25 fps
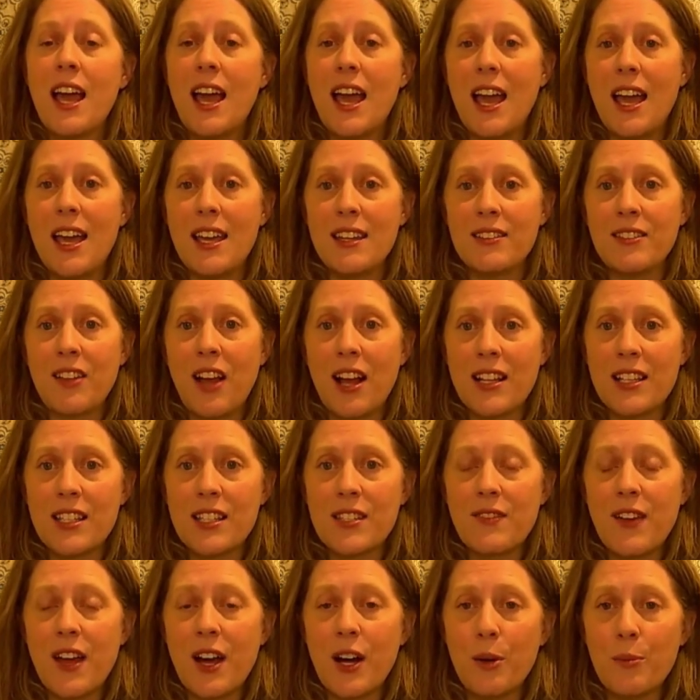and lots
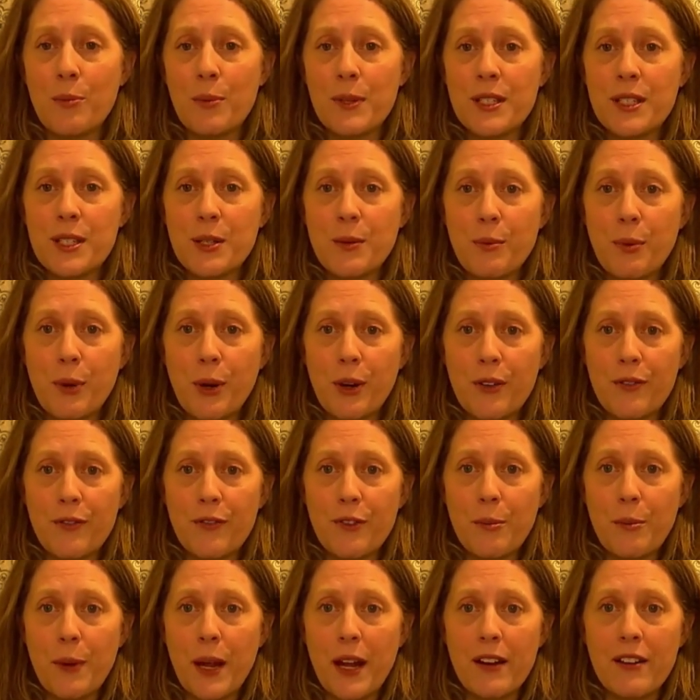of help and support
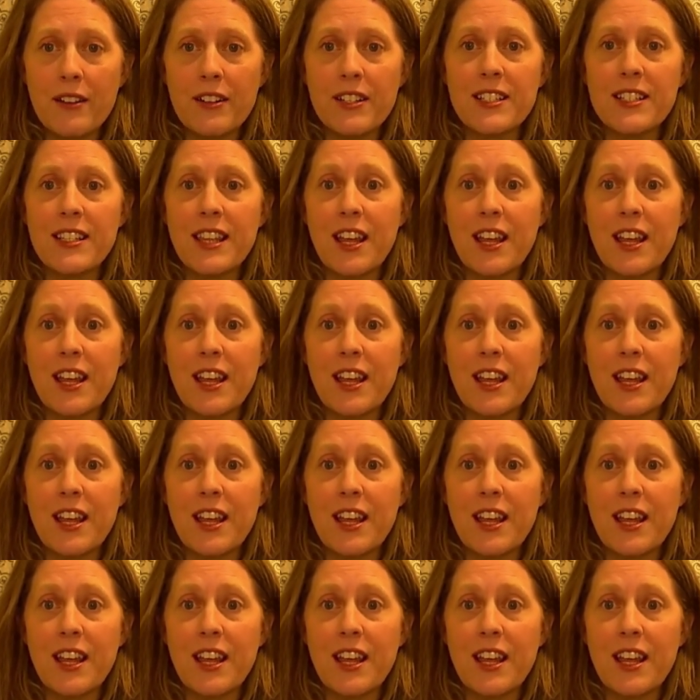for parents